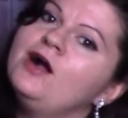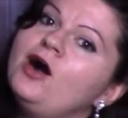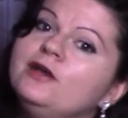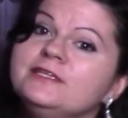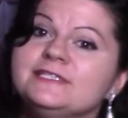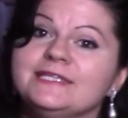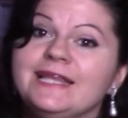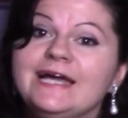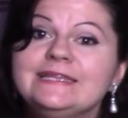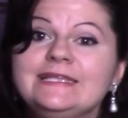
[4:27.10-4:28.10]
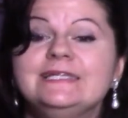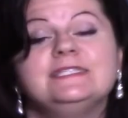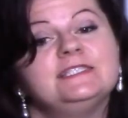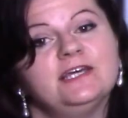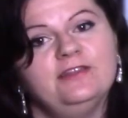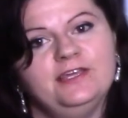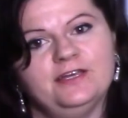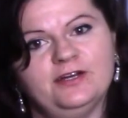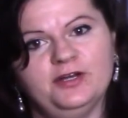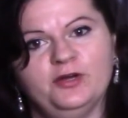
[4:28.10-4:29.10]
On a slightly
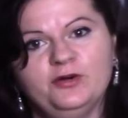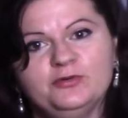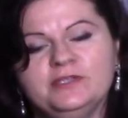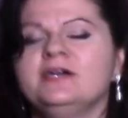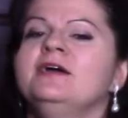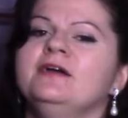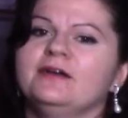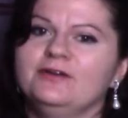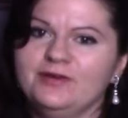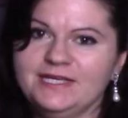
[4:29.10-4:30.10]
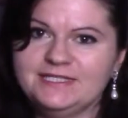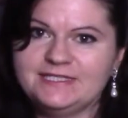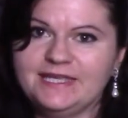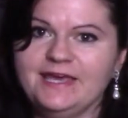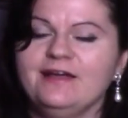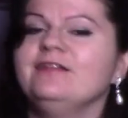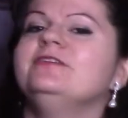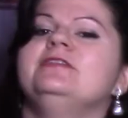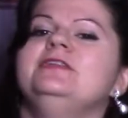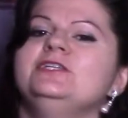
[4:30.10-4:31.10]
sunnier note, Grayscale,
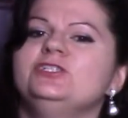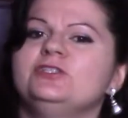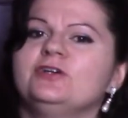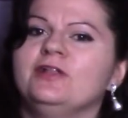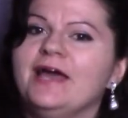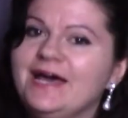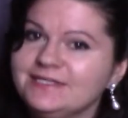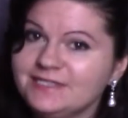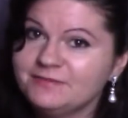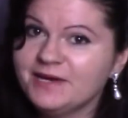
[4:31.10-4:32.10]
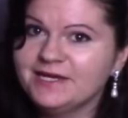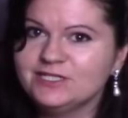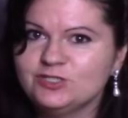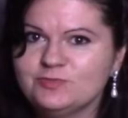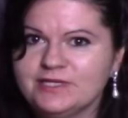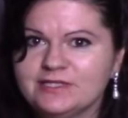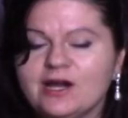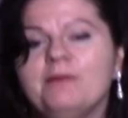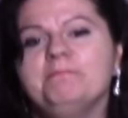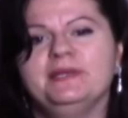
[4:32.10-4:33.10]
the digital asset management
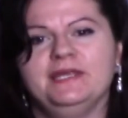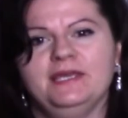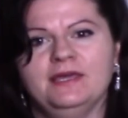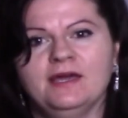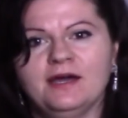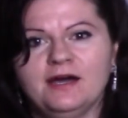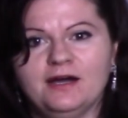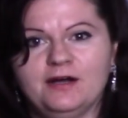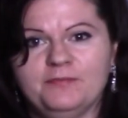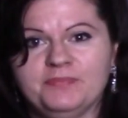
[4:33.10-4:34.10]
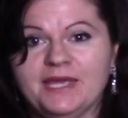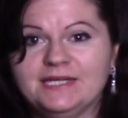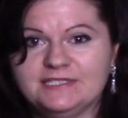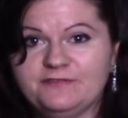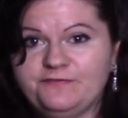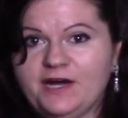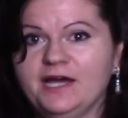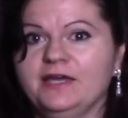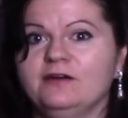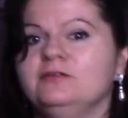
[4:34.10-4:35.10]
company, has
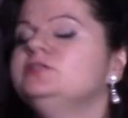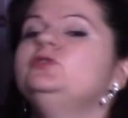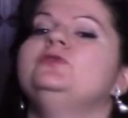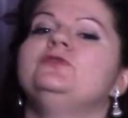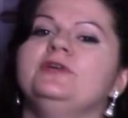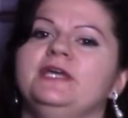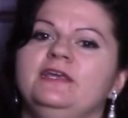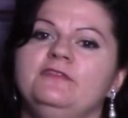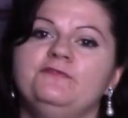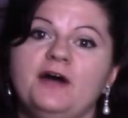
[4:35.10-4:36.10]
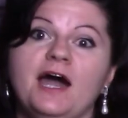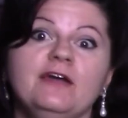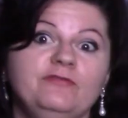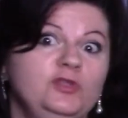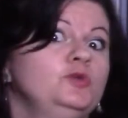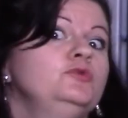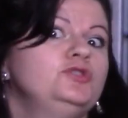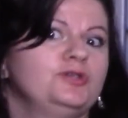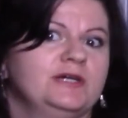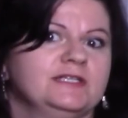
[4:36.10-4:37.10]
filed to create 5 new
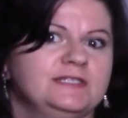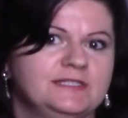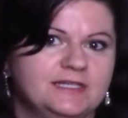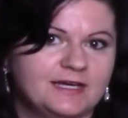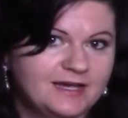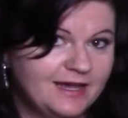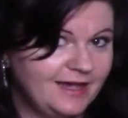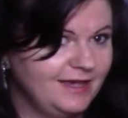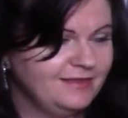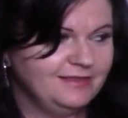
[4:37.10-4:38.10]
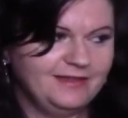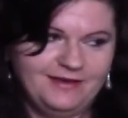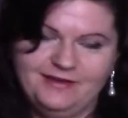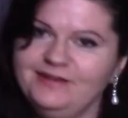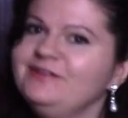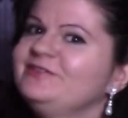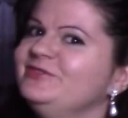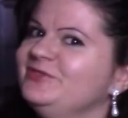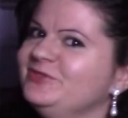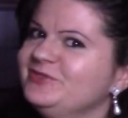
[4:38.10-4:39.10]
trusts, and that
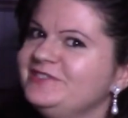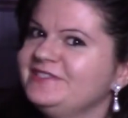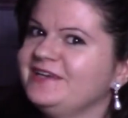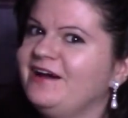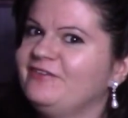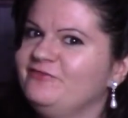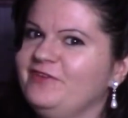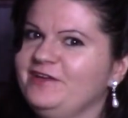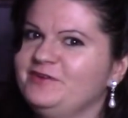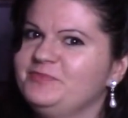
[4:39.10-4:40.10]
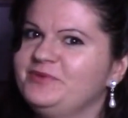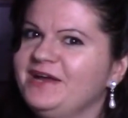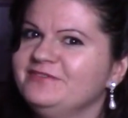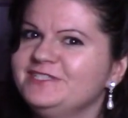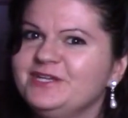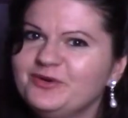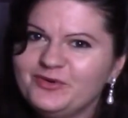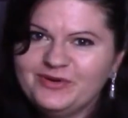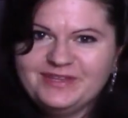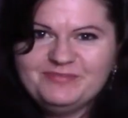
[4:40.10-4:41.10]
includes our favorite privacy
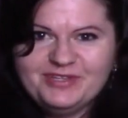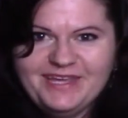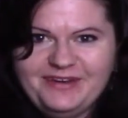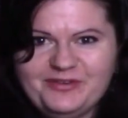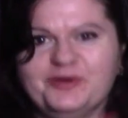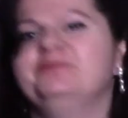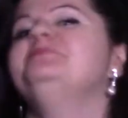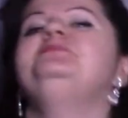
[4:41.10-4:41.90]
coin, Monero.